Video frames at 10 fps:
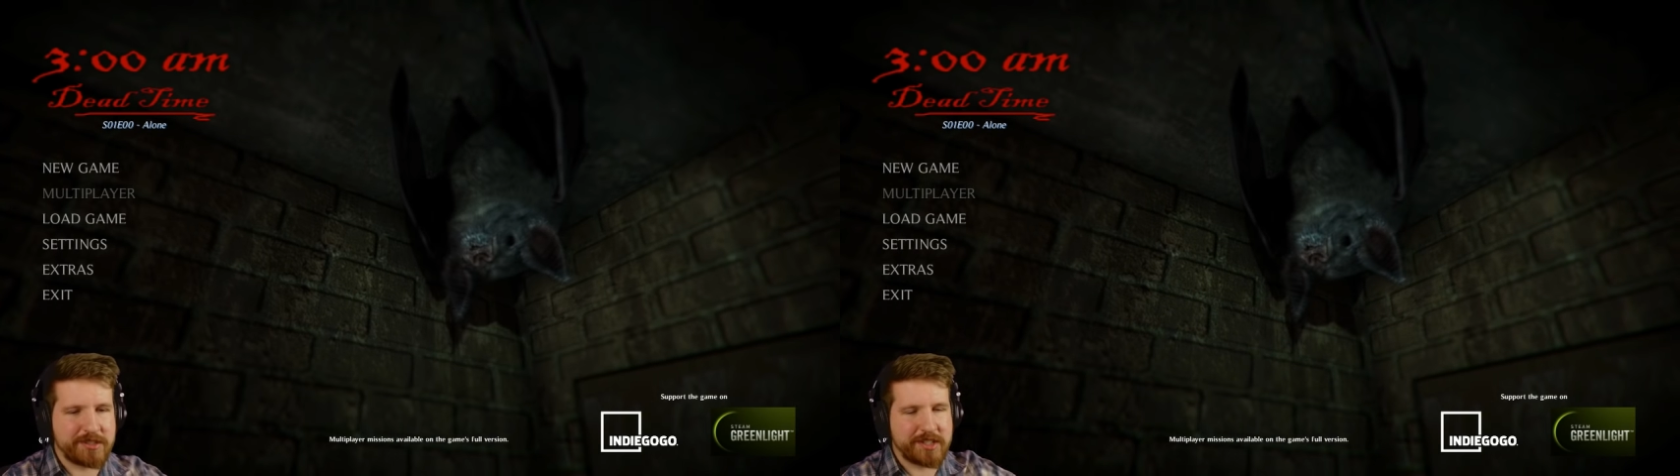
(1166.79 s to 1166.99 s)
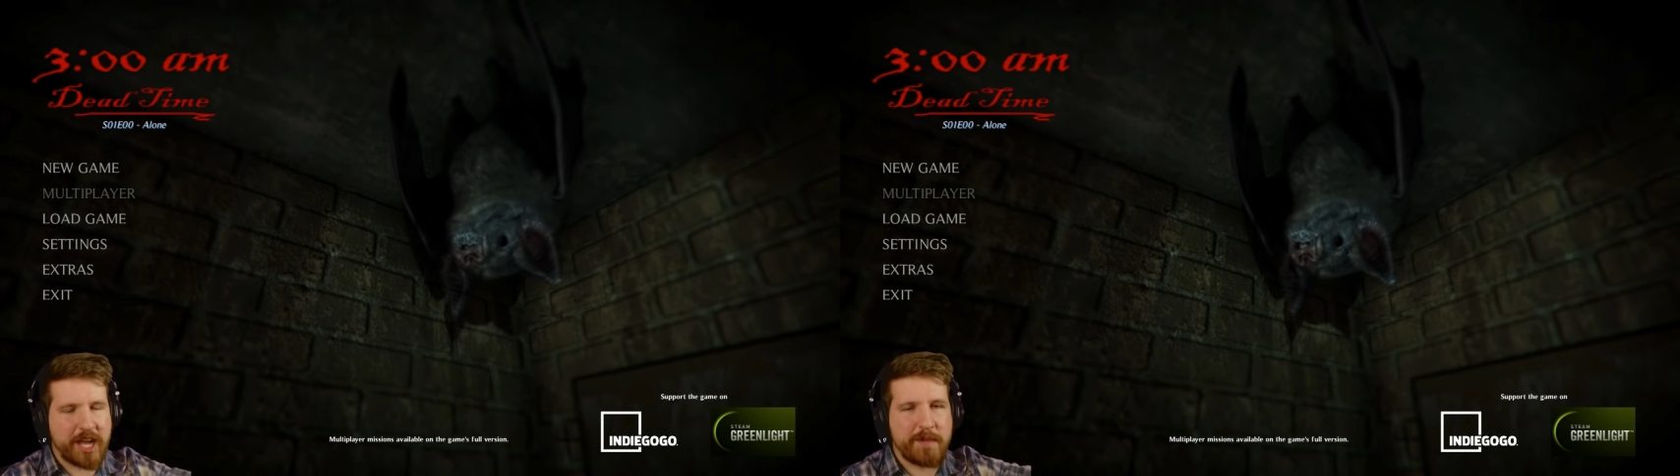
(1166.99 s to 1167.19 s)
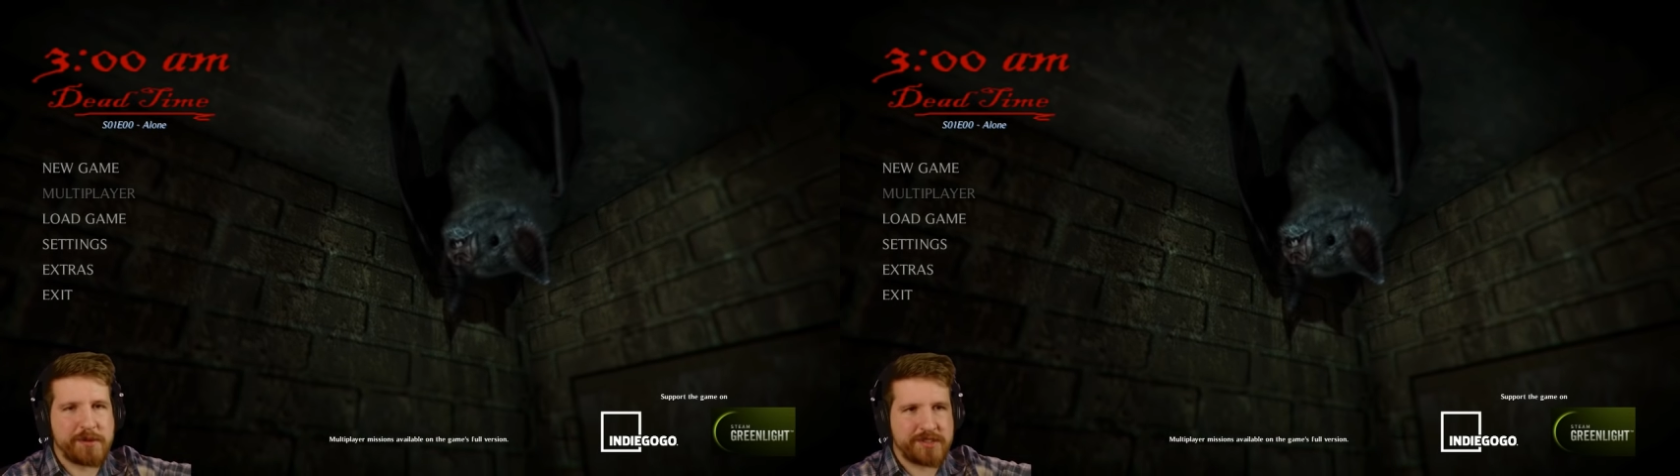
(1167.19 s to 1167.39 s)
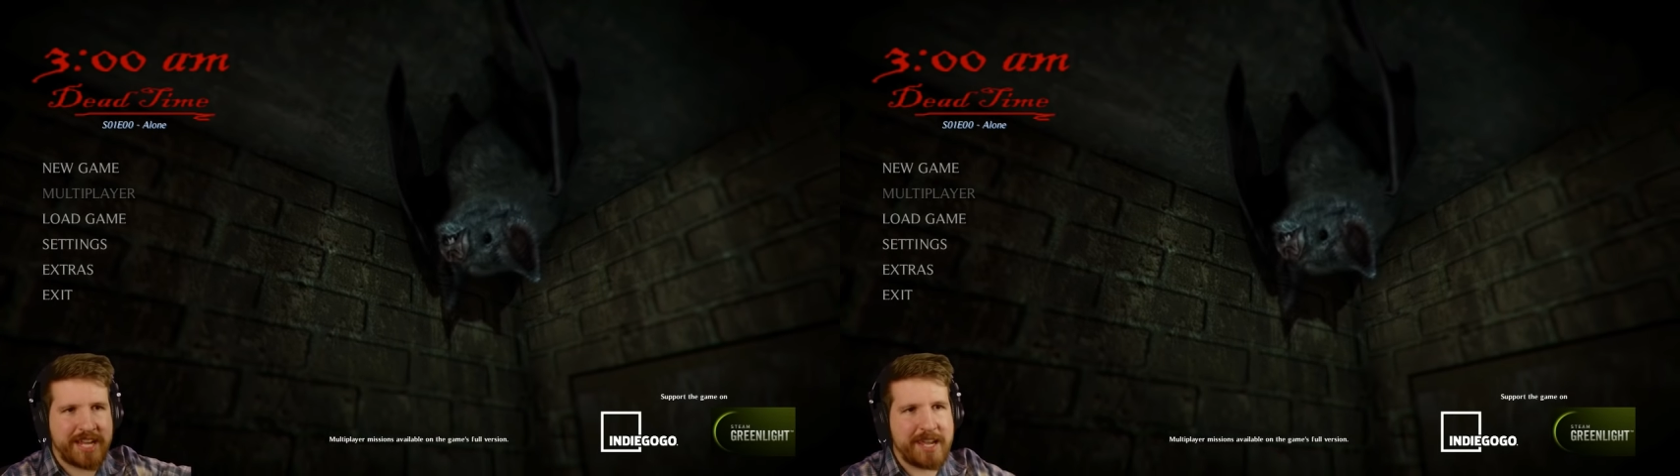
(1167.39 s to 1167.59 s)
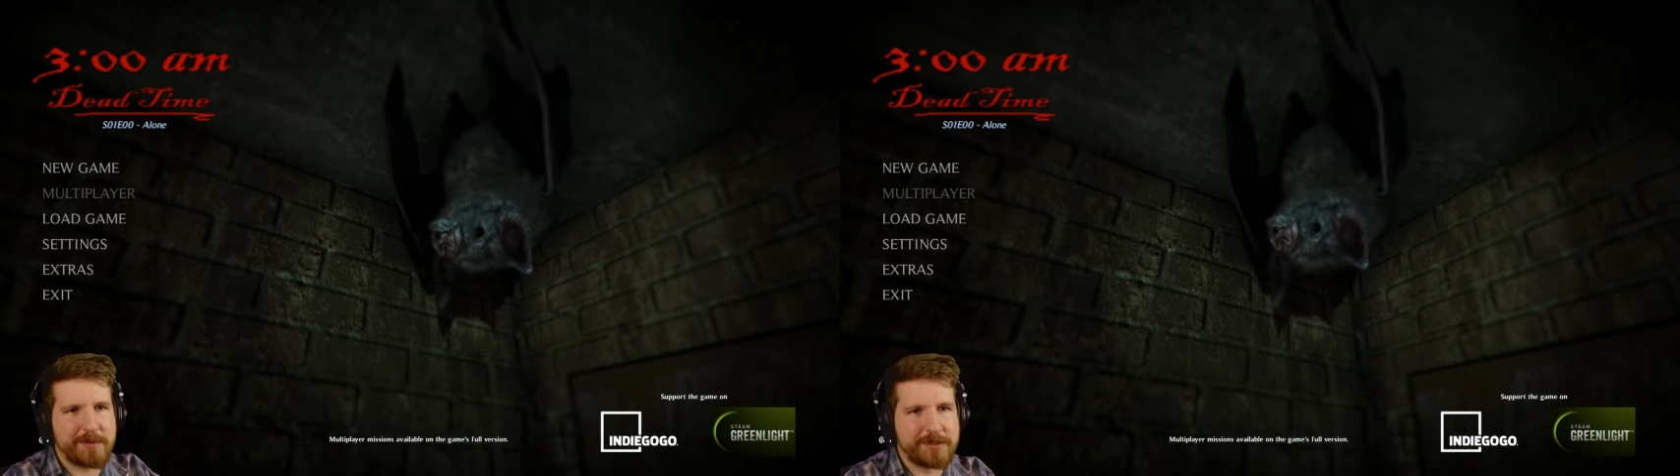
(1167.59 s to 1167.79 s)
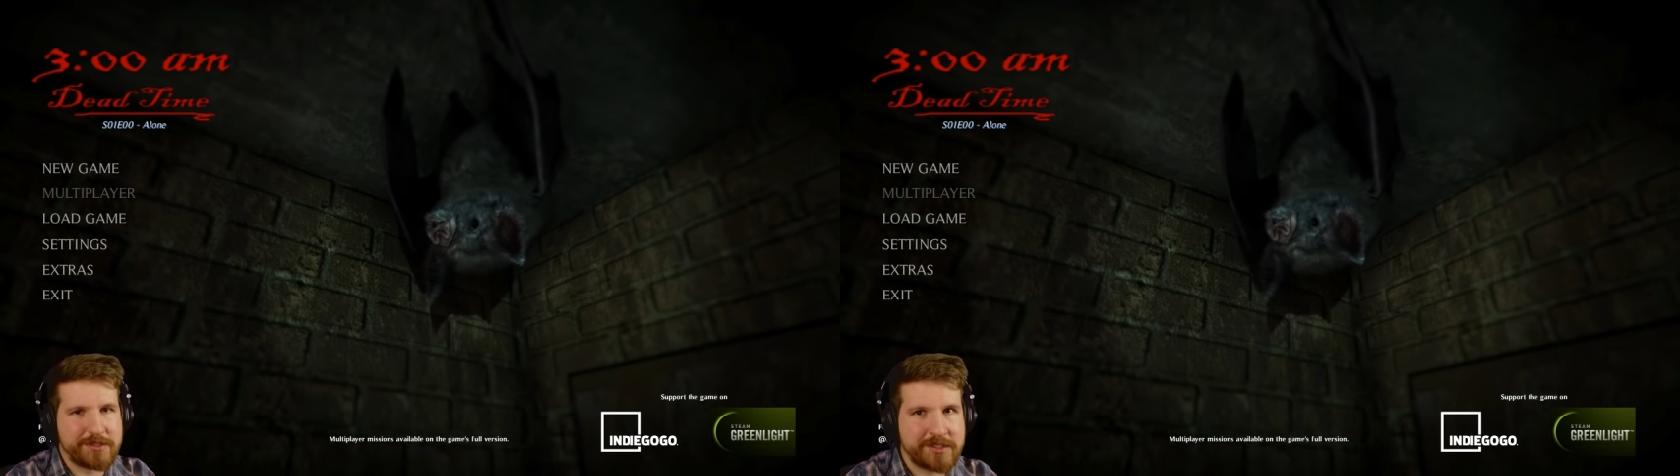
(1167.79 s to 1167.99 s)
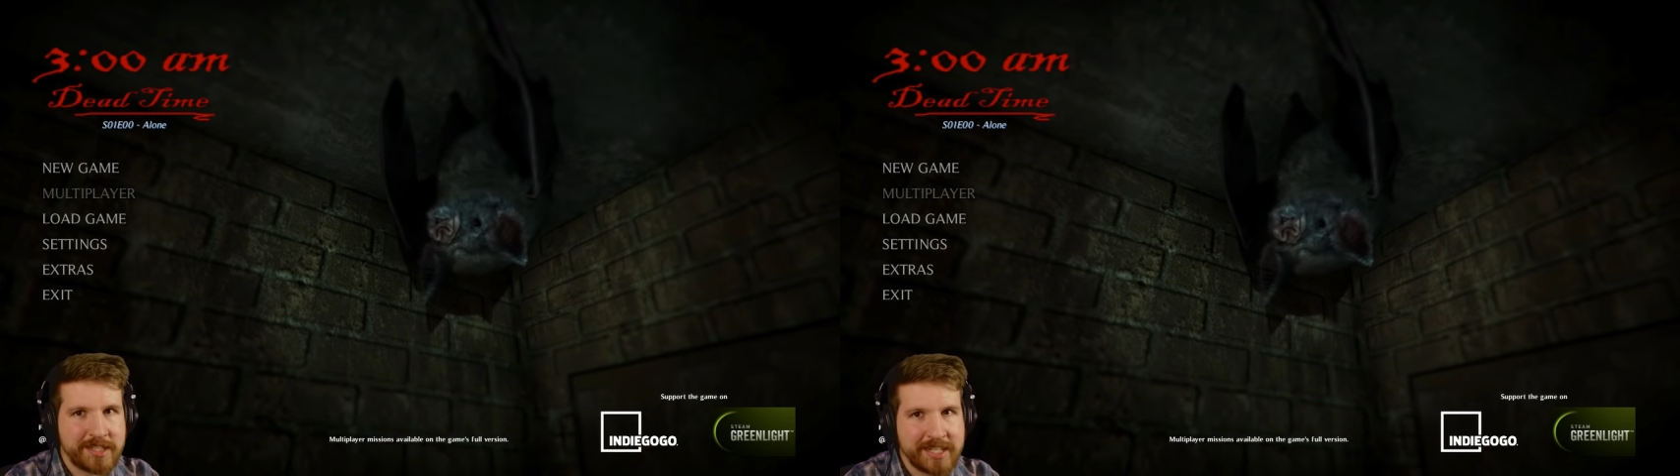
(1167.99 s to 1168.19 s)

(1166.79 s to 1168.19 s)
a couple tables.